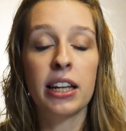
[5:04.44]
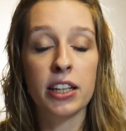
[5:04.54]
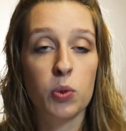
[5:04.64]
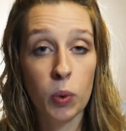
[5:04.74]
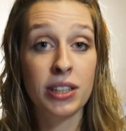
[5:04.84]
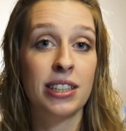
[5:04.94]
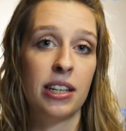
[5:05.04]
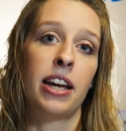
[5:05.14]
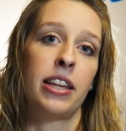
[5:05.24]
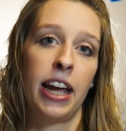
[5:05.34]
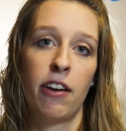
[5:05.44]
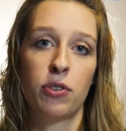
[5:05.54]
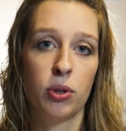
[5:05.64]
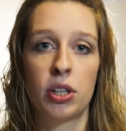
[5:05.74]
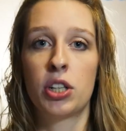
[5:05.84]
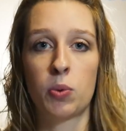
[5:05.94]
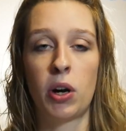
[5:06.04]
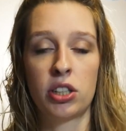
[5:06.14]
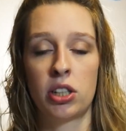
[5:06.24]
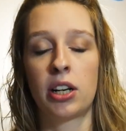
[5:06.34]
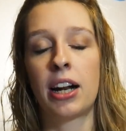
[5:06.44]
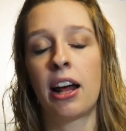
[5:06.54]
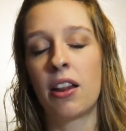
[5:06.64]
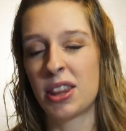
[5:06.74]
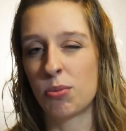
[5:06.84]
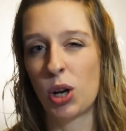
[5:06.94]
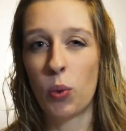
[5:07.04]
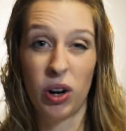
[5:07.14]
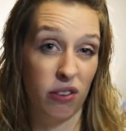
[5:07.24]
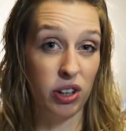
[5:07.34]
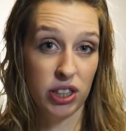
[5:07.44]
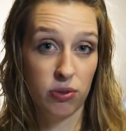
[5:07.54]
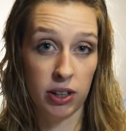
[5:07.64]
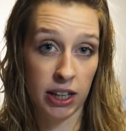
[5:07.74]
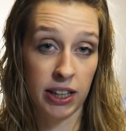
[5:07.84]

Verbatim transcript: at least once a day they have to do the dishwasher, and I'll let them know whenever it's ready.